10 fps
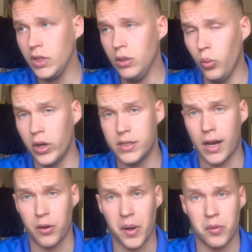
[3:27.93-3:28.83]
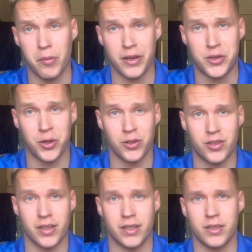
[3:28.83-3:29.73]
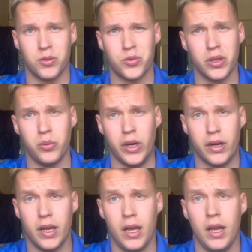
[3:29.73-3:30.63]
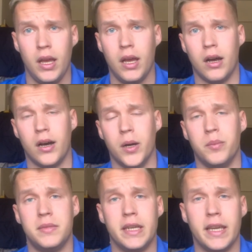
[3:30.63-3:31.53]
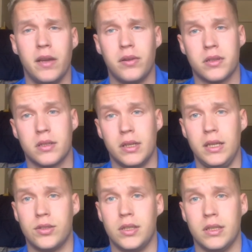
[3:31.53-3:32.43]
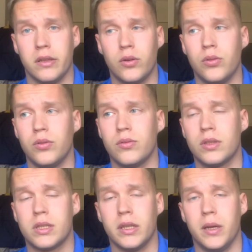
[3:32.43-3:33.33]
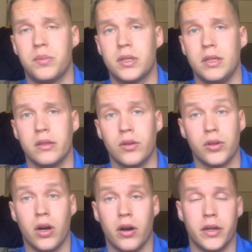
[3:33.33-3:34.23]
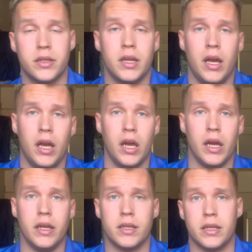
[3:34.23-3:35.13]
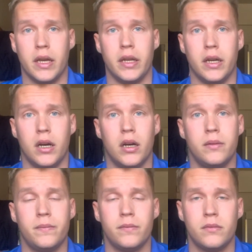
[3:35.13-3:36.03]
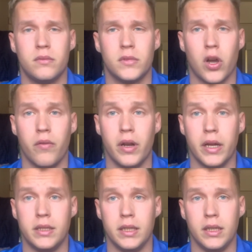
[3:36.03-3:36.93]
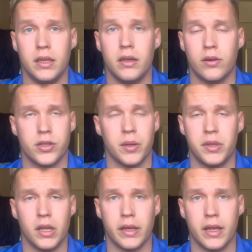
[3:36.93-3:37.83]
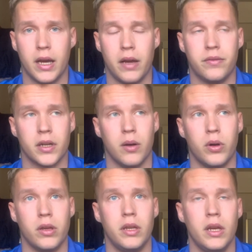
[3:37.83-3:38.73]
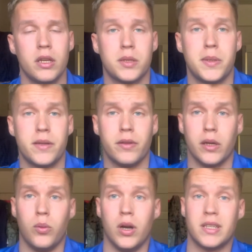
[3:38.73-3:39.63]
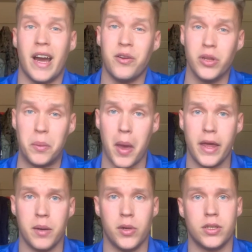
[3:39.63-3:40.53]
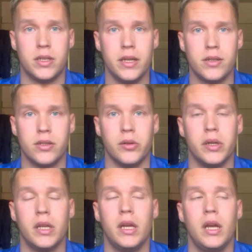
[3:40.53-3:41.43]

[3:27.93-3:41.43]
was, I remember my drill instructors, and it was really weird. They gave us each these little slips, these little cards, and it said COVID-19 or something like that. I forgot what it specifically was. I didn't really pay that much attention to it,